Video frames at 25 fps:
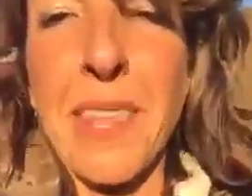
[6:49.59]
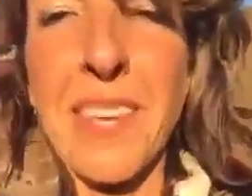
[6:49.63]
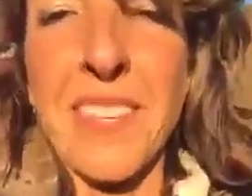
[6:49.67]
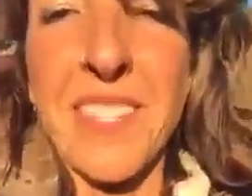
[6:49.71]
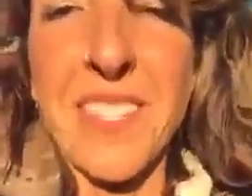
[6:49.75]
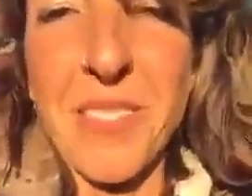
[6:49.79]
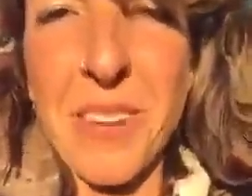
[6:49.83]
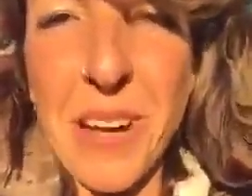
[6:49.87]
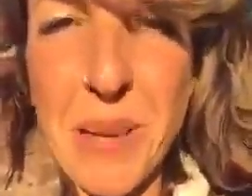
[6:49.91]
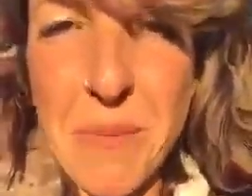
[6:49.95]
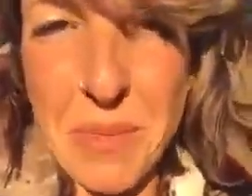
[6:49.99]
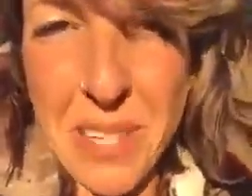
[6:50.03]

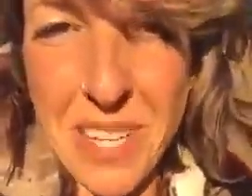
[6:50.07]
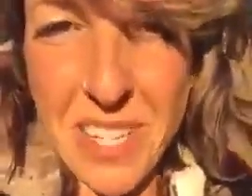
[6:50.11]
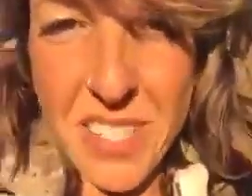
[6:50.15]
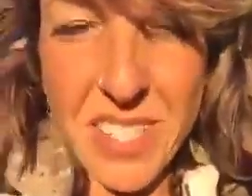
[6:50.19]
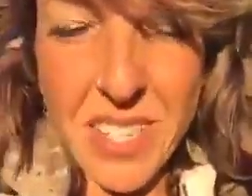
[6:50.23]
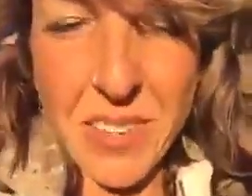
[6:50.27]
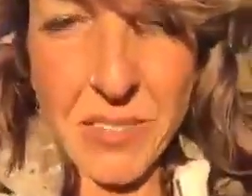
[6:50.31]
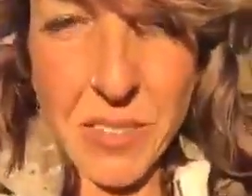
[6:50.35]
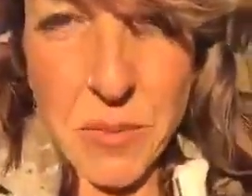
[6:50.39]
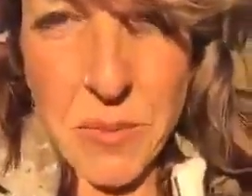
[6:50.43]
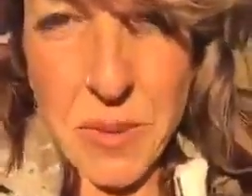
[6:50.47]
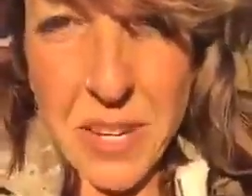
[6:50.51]
So I
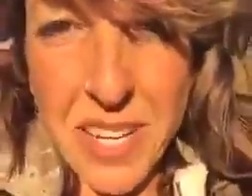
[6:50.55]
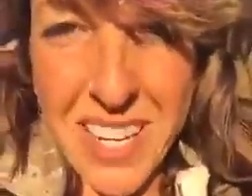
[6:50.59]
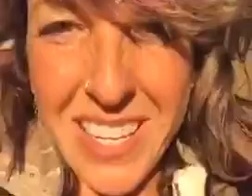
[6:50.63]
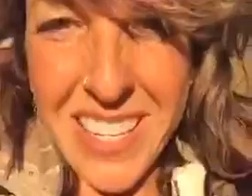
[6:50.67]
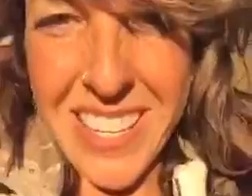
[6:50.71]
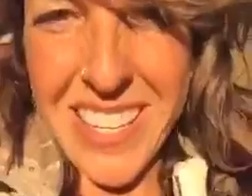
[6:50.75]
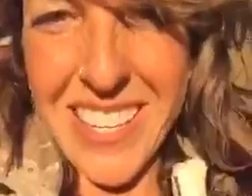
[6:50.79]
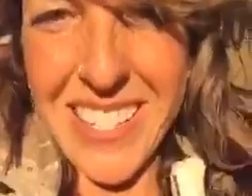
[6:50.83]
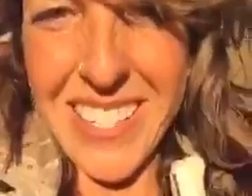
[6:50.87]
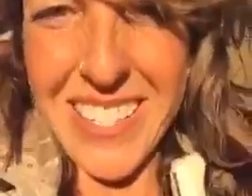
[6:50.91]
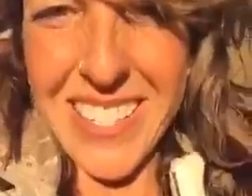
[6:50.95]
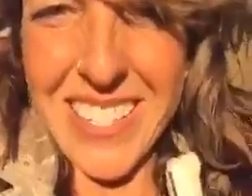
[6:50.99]
bless everybody
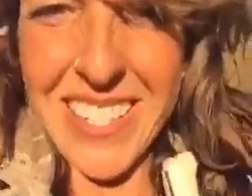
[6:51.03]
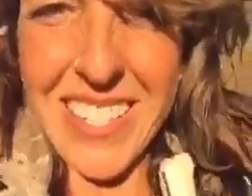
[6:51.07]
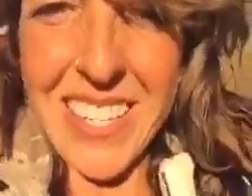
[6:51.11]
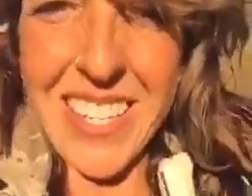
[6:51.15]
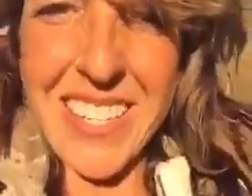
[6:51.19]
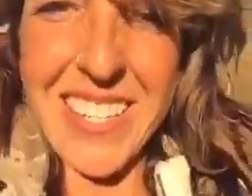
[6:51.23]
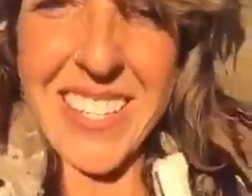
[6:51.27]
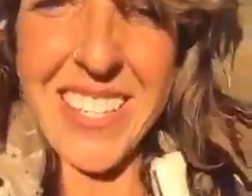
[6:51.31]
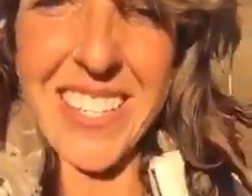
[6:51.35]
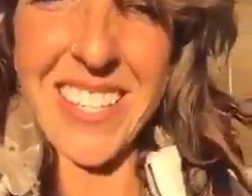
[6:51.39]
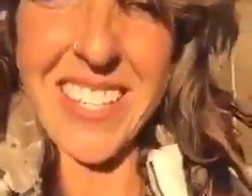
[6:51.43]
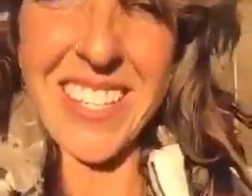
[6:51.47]
that
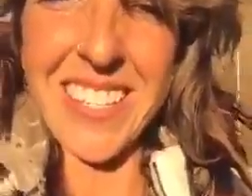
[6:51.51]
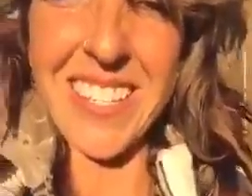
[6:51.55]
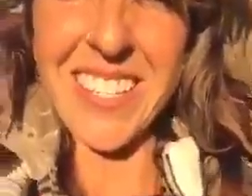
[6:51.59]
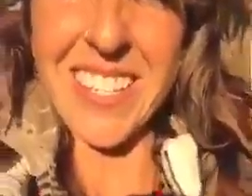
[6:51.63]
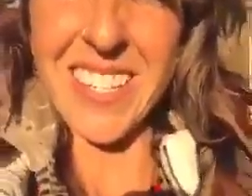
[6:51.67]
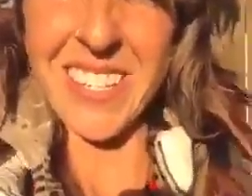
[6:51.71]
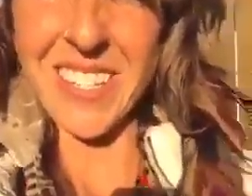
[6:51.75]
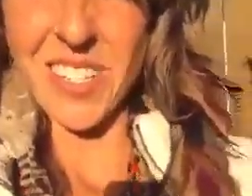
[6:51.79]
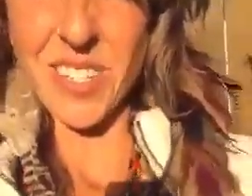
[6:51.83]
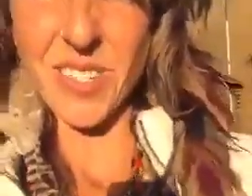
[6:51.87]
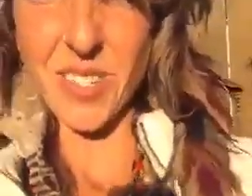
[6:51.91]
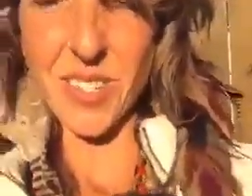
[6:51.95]
sees this,
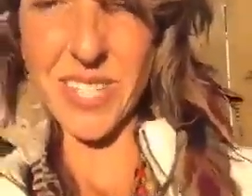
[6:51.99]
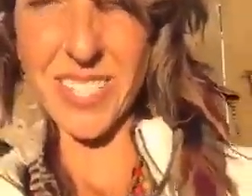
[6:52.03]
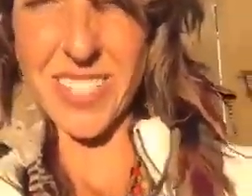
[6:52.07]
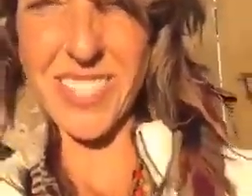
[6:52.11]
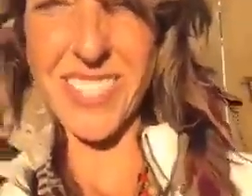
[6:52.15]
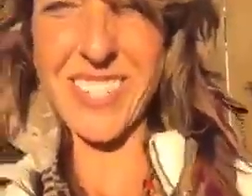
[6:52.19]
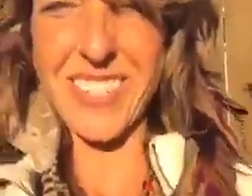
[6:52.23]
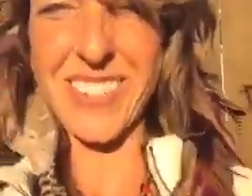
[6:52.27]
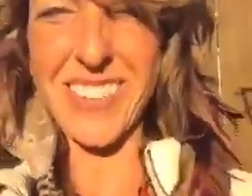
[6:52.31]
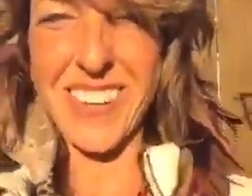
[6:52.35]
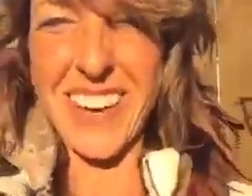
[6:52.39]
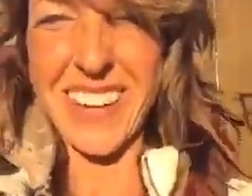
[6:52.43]
that
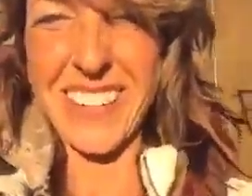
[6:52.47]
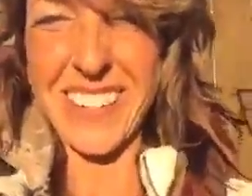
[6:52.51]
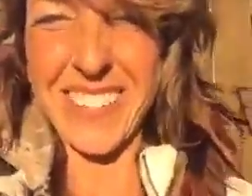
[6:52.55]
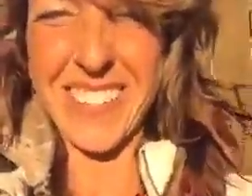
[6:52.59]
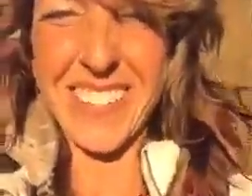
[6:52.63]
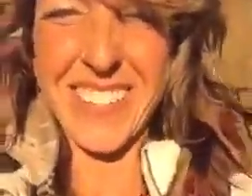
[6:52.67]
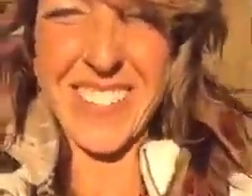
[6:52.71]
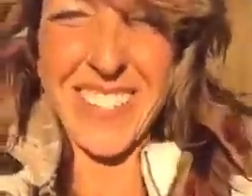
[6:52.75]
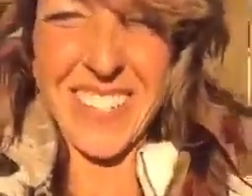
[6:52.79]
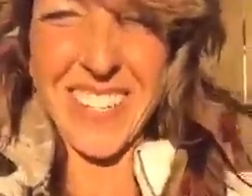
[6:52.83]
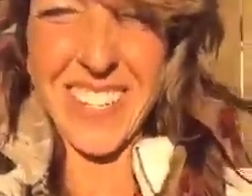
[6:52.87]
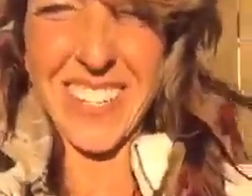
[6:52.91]
joins your
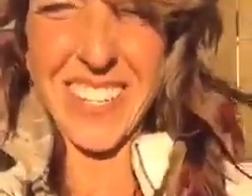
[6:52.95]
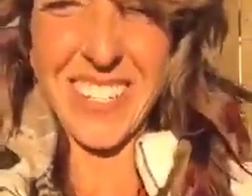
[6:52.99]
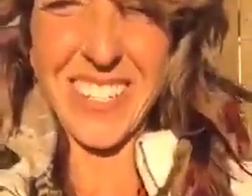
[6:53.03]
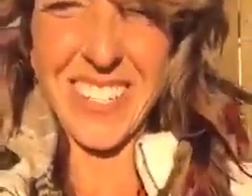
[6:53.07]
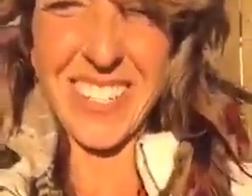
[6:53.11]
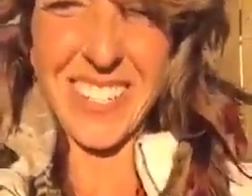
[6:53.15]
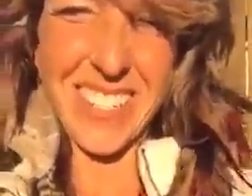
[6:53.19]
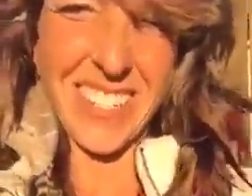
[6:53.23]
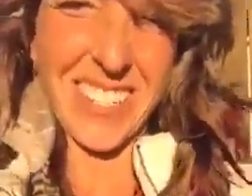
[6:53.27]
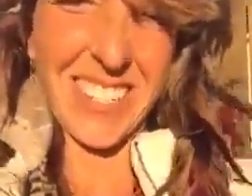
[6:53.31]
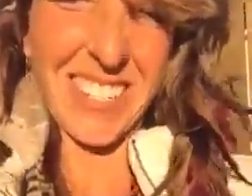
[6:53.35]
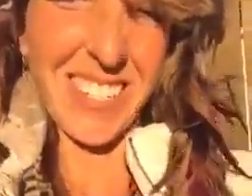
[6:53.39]
energy
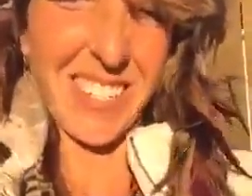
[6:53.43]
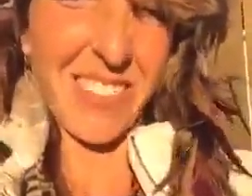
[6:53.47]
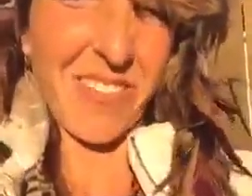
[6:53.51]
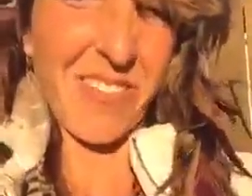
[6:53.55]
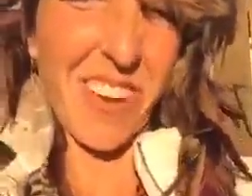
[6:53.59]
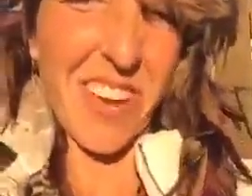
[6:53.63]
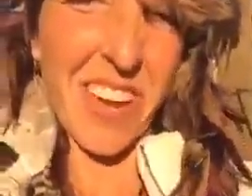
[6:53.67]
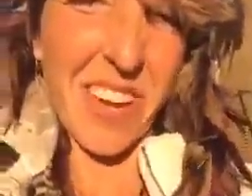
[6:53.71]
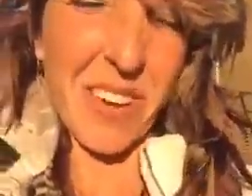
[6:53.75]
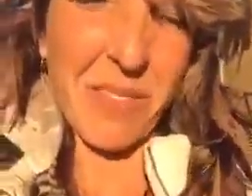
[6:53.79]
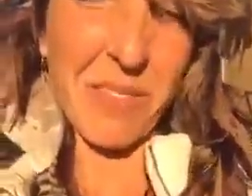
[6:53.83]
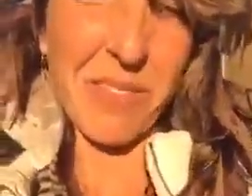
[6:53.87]
to this
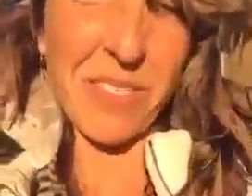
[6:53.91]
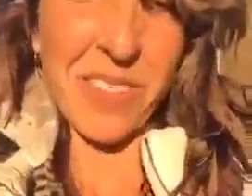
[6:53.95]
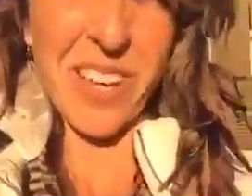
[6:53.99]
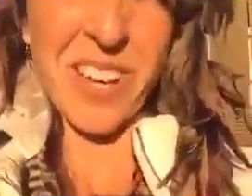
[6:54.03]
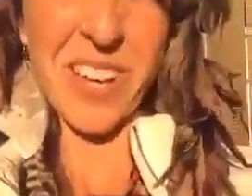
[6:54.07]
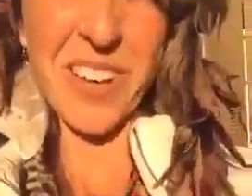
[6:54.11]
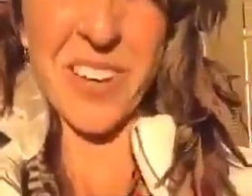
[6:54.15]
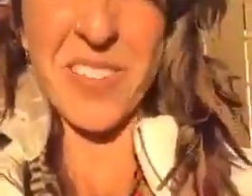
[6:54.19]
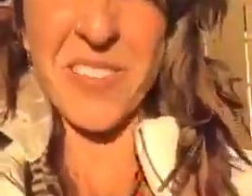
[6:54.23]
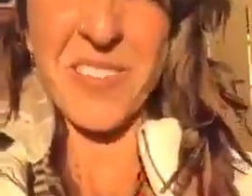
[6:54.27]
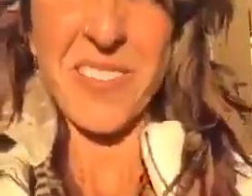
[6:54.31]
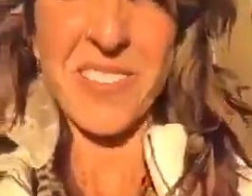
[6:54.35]
divine
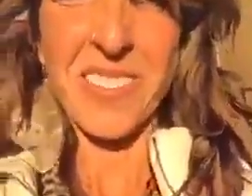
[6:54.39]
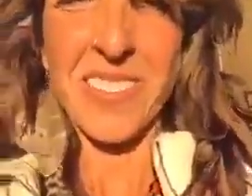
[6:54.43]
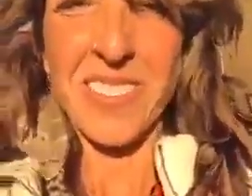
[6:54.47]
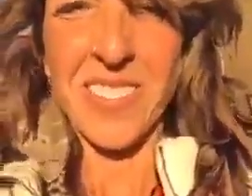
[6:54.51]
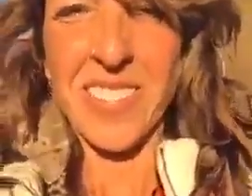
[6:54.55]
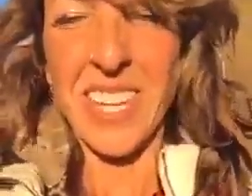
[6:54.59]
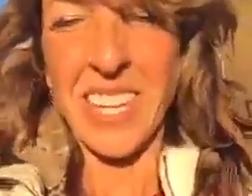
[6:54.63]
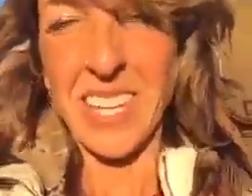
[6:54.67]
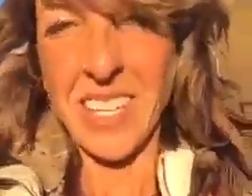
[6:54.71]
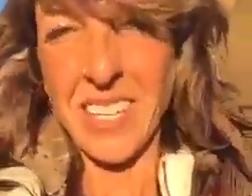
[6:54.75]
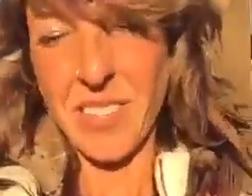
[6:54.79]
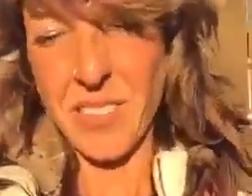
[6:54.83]
flow.
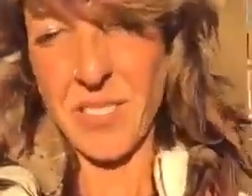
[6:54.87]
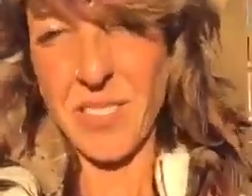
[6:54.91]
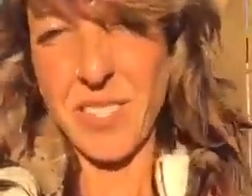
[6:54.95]
Thank you